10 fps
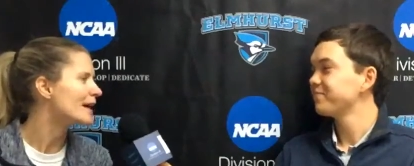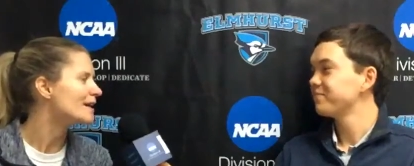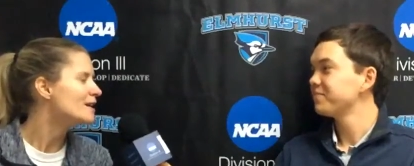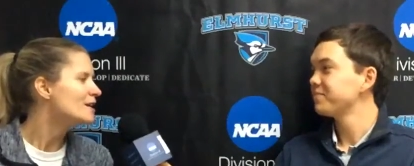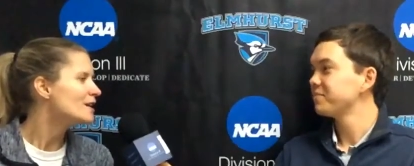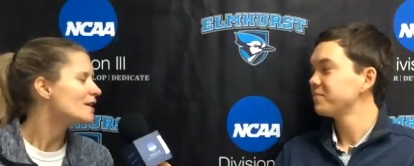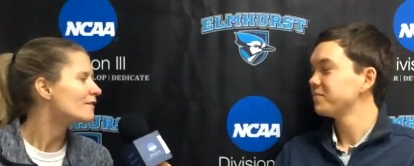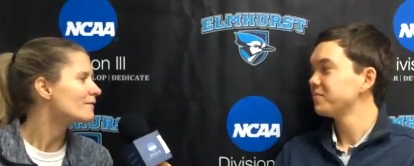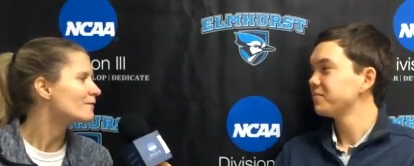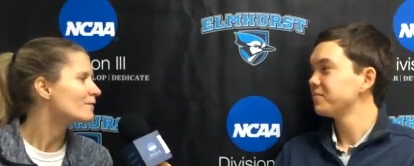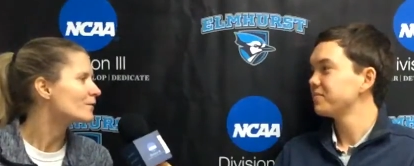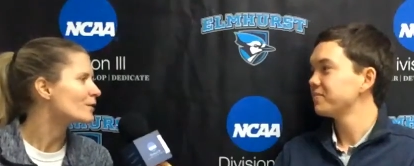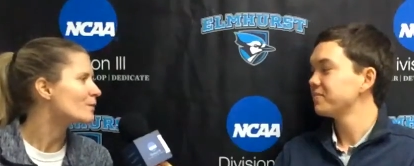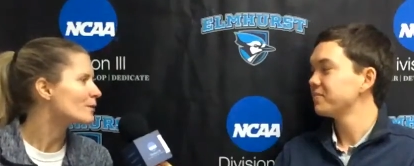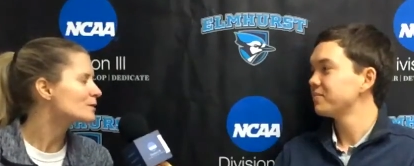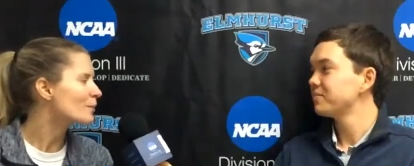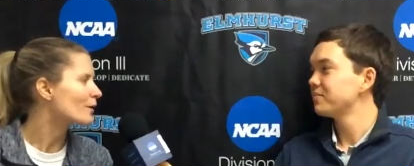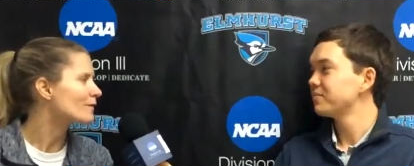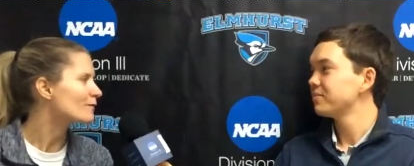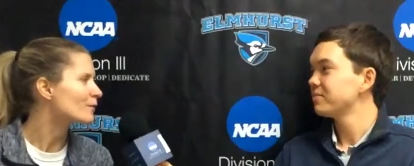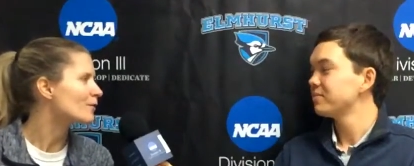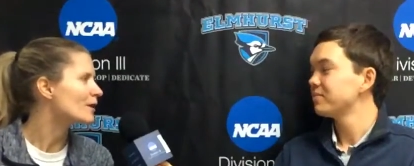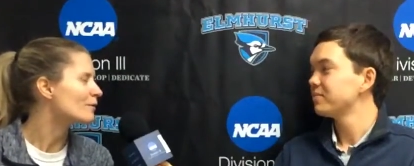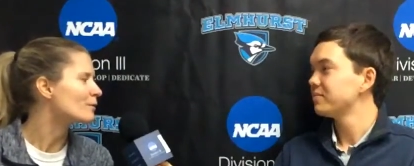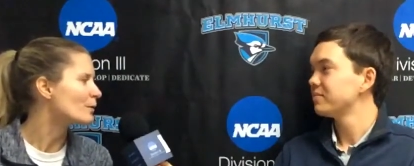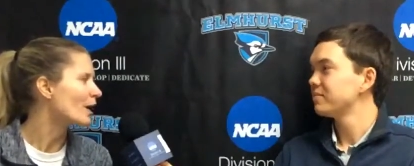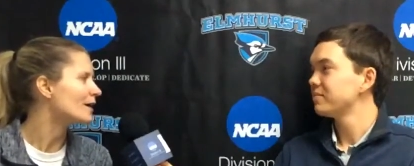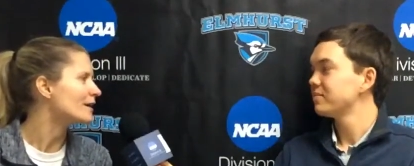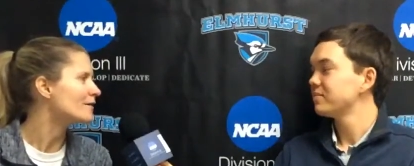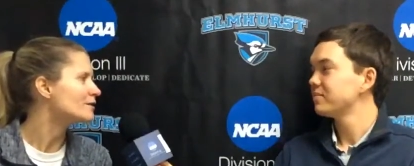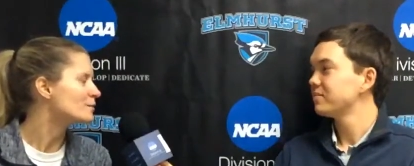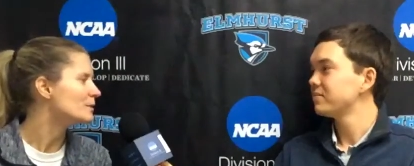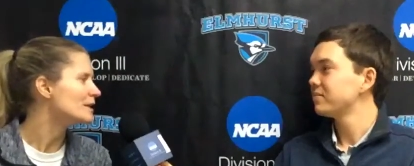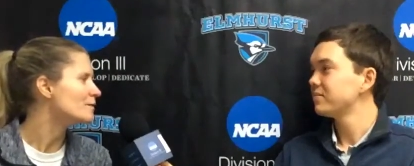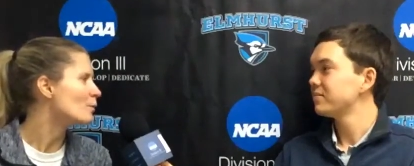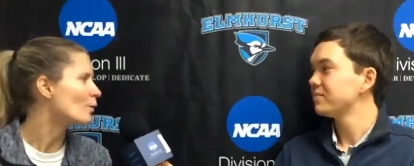Speaker 1: that, uh, for the most part, for they were brought in to be